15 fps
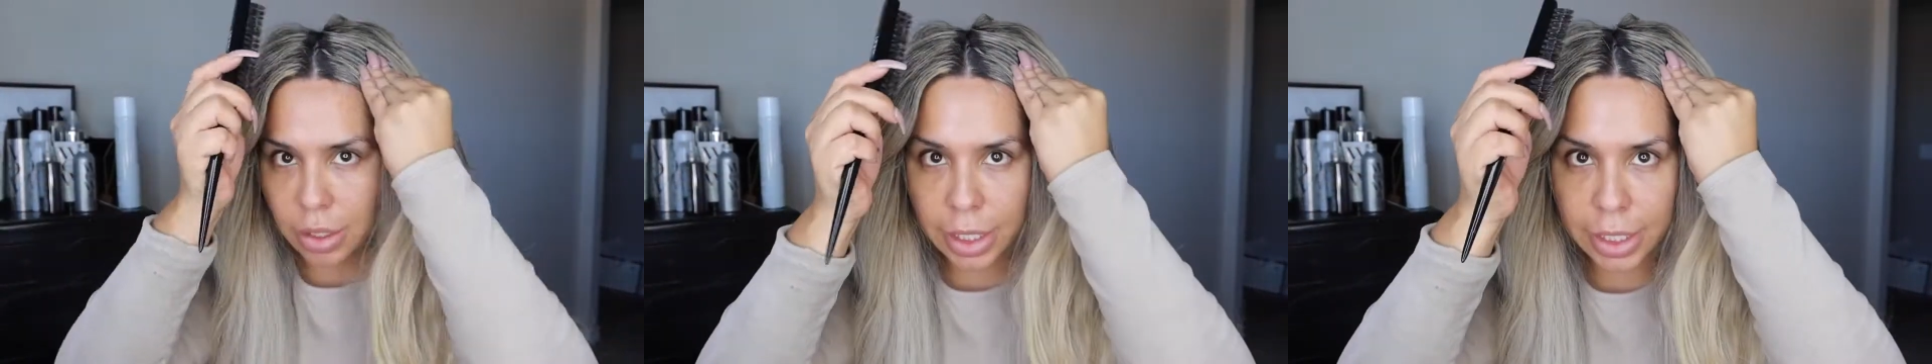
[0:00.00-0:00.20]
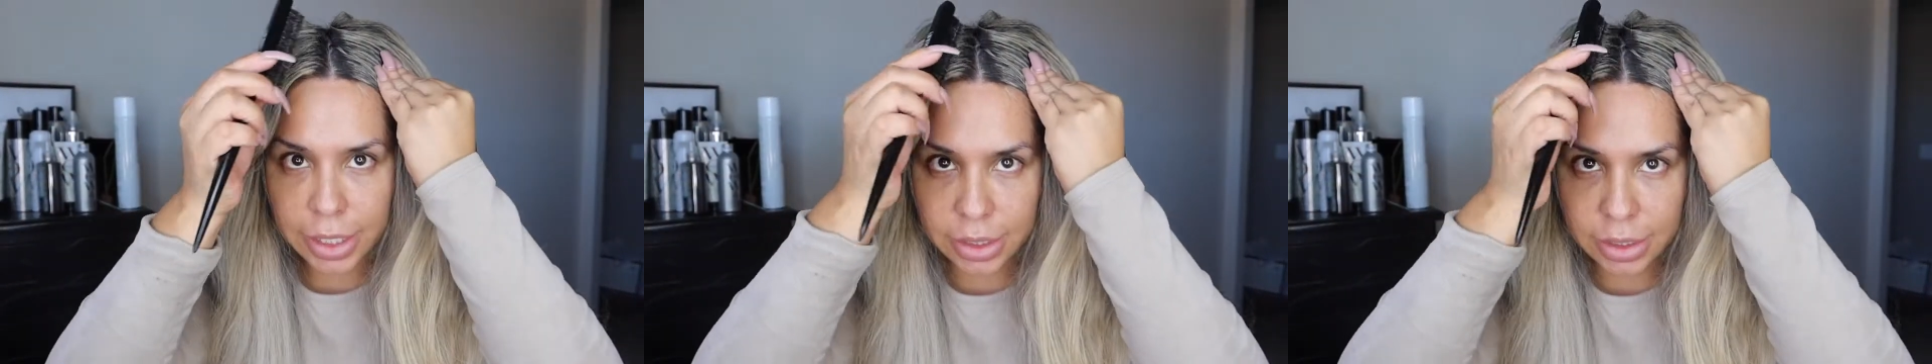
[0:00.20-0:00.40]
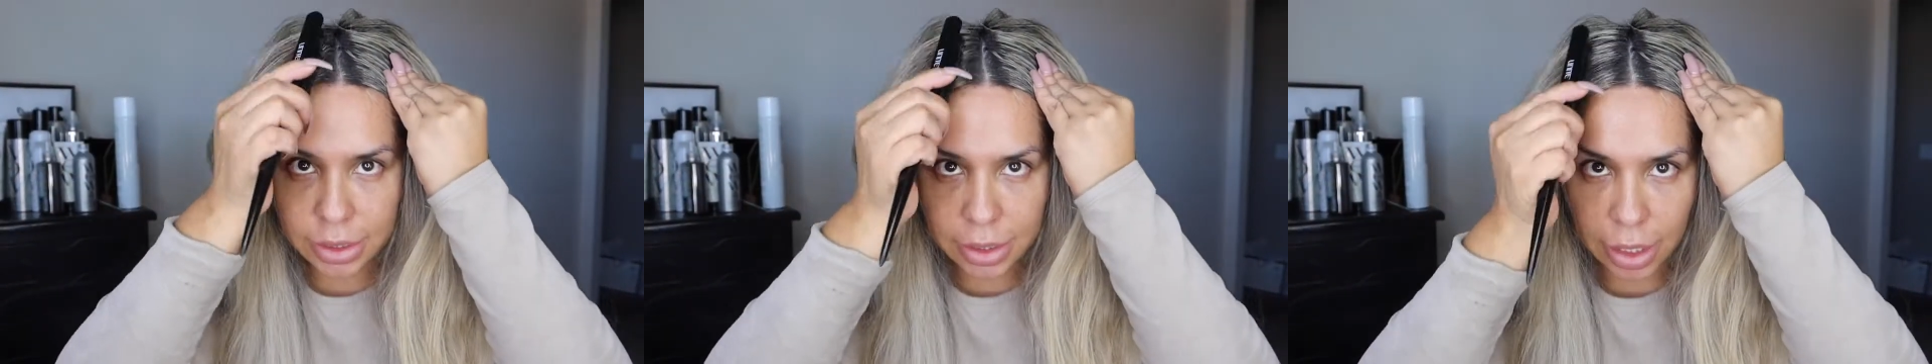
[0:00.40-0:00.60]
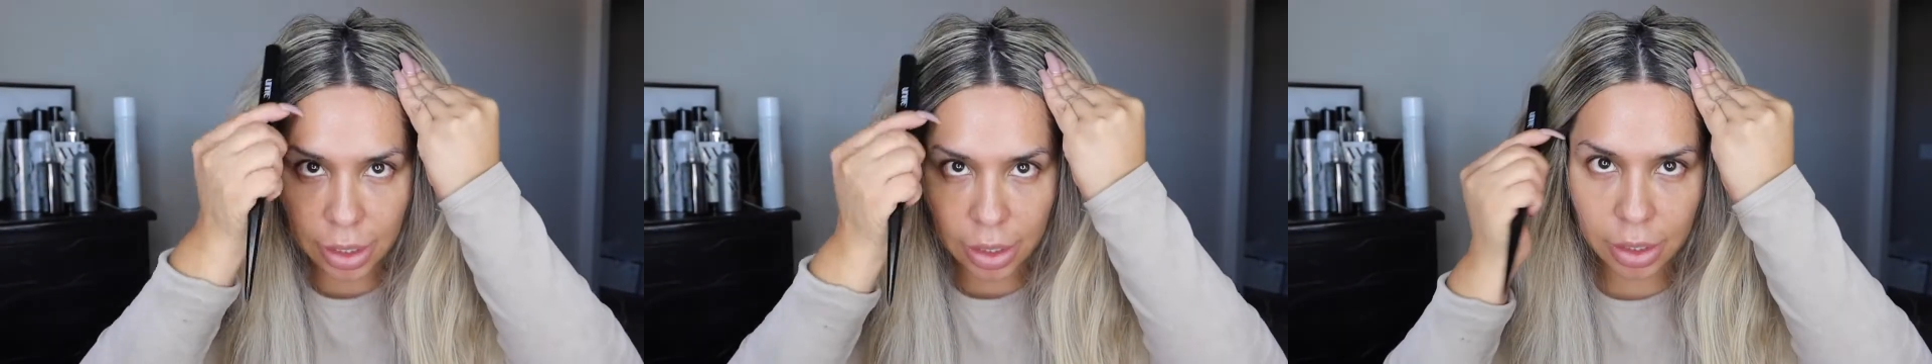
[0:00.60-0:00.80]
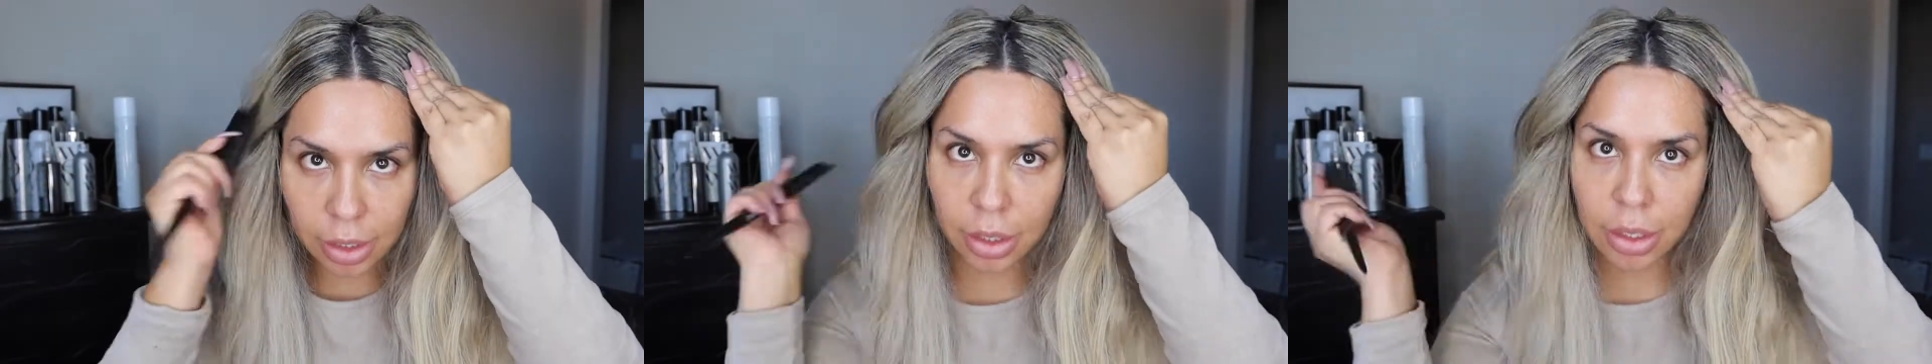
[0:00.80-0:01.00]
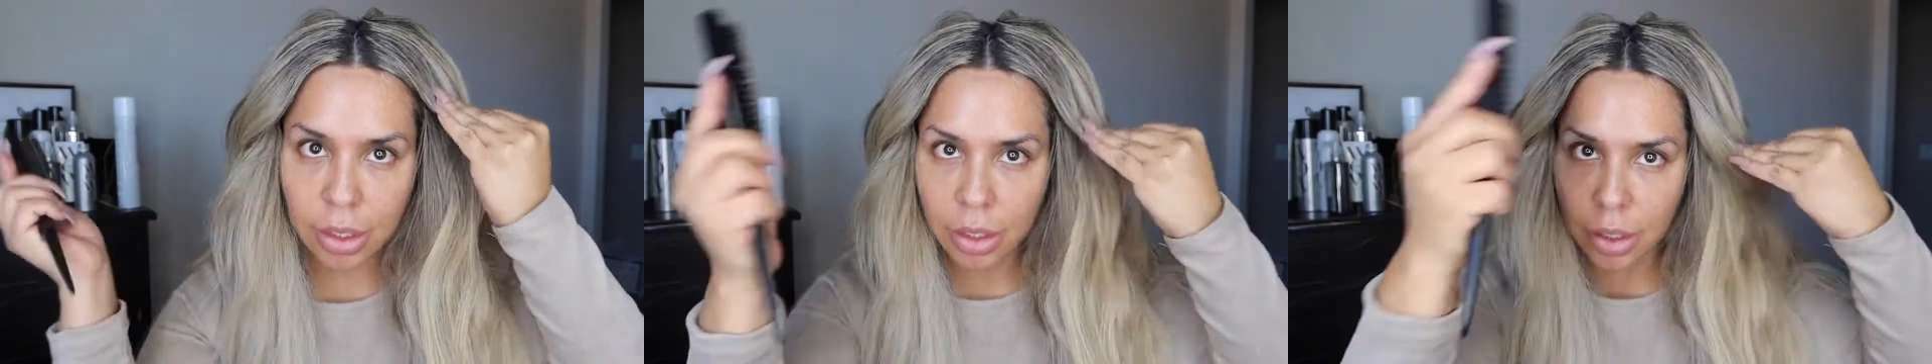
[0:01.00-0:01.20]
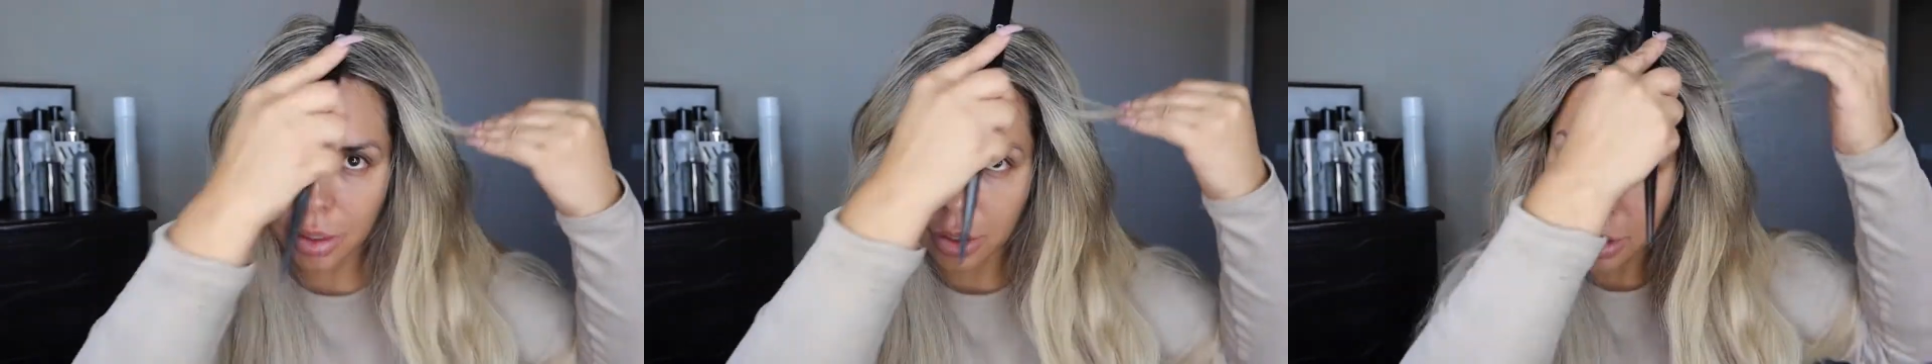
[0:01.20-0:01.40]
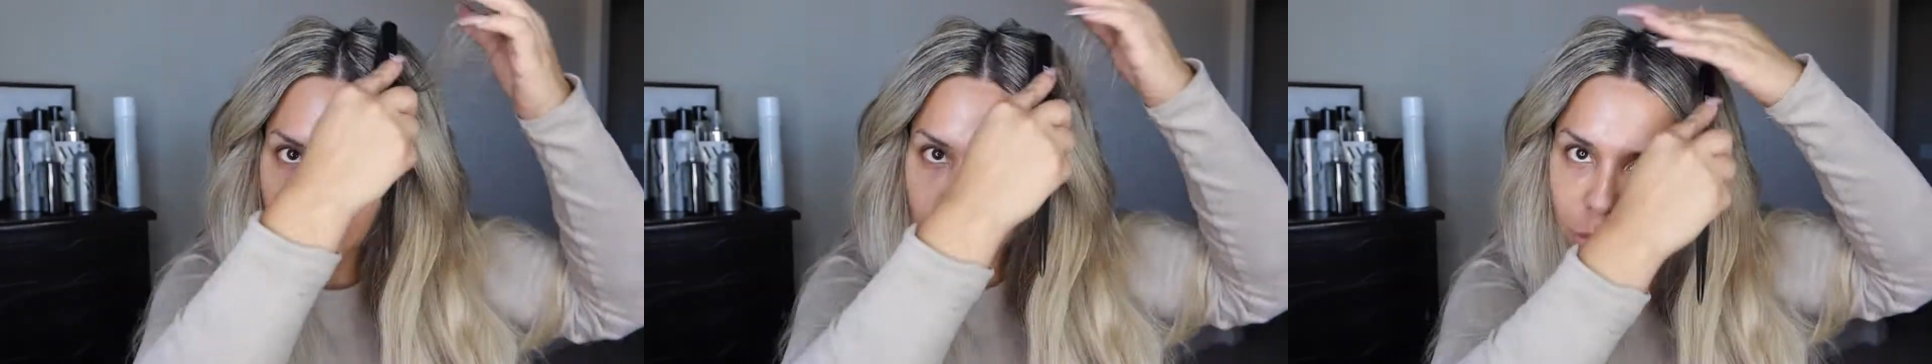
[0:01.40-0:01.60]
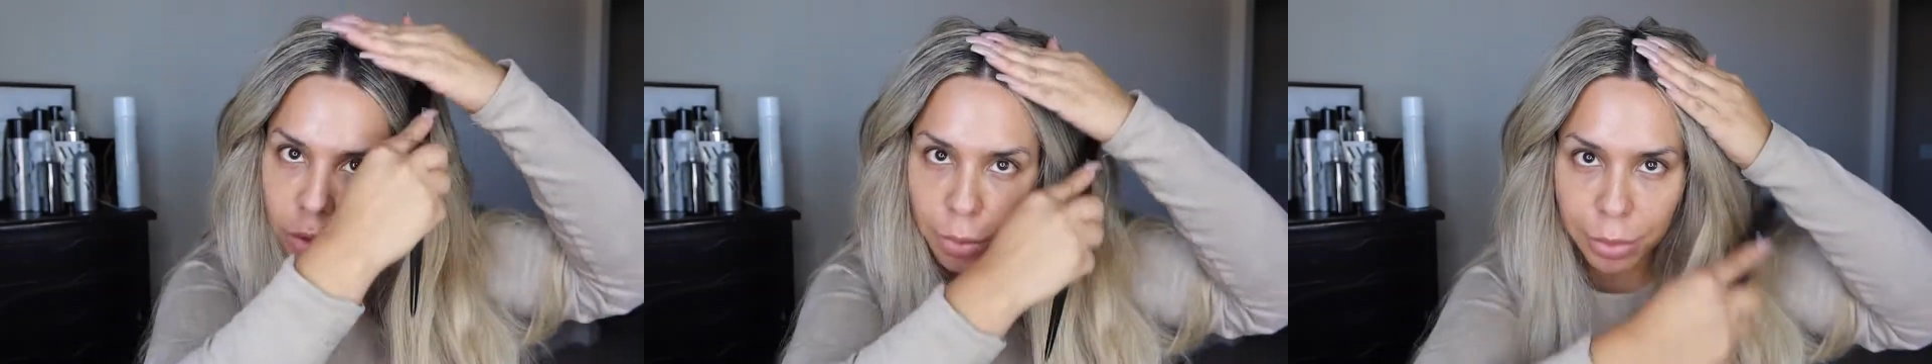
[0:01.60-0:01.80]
ahí está. Vamos a